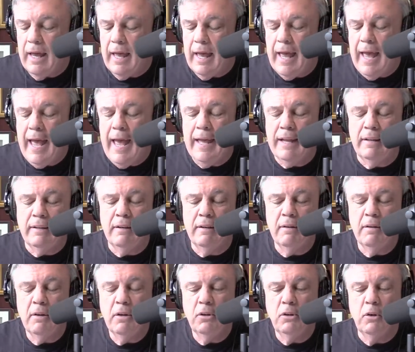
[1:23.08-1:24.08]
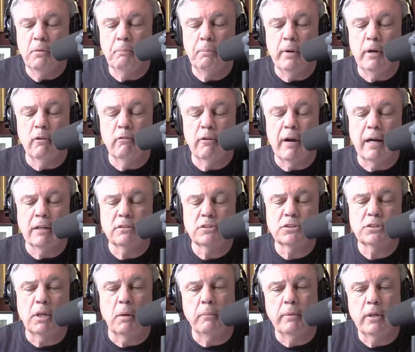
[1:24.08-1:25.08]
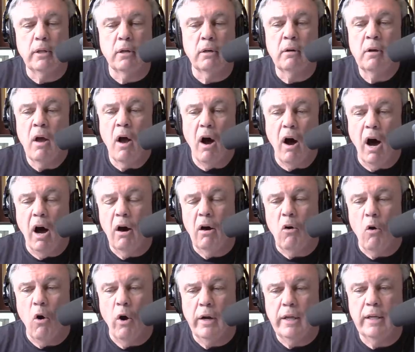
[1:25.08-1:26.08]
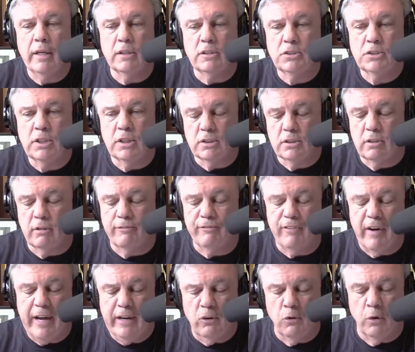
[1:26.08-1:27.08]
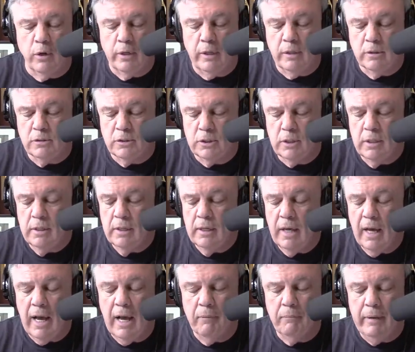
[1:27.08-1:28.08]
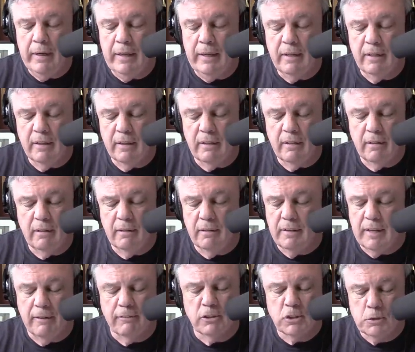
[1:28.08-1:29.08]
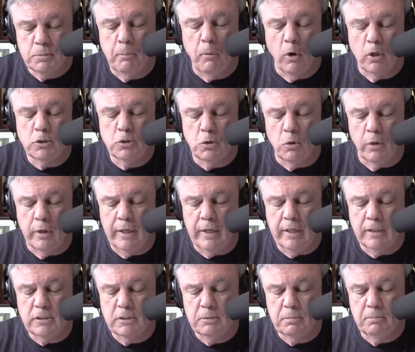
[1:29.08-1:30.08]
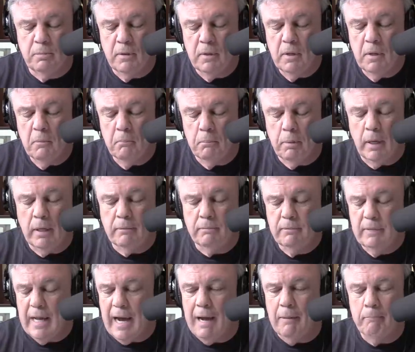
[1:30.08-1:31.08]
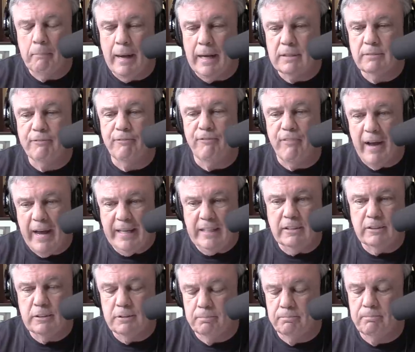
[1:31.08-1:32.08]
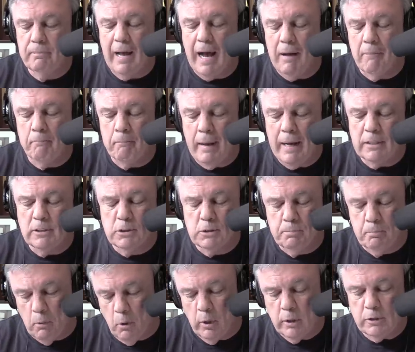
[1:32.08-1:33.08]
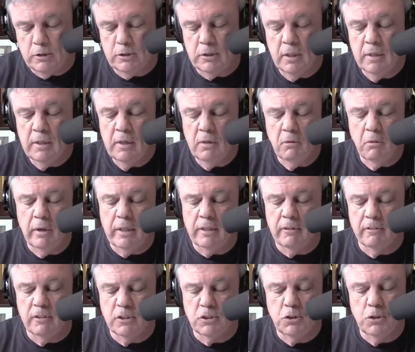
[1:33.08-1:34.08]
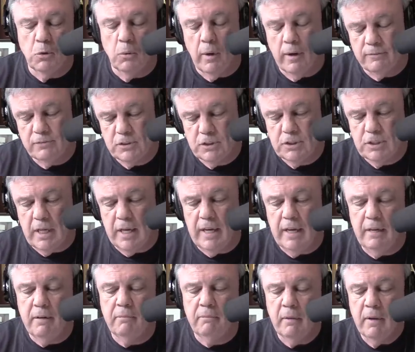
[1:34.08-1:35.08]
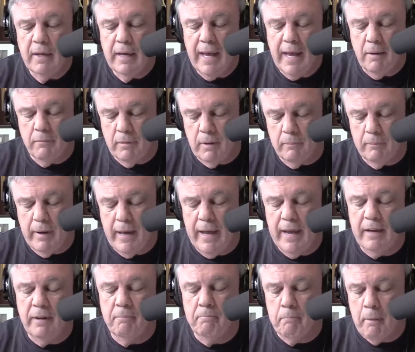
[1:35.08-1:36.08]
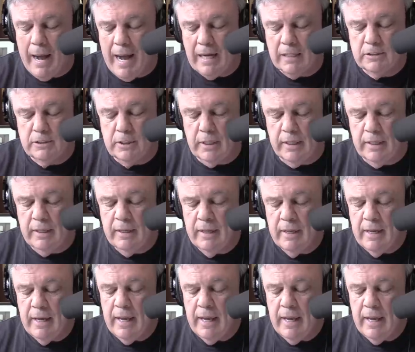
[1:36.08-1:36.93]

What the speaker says: and you've been around some of the, our audience is a fight audience. I mean, they're a sports audience, but combat fights, combat sports, whether it's UFC, MMA, boxing,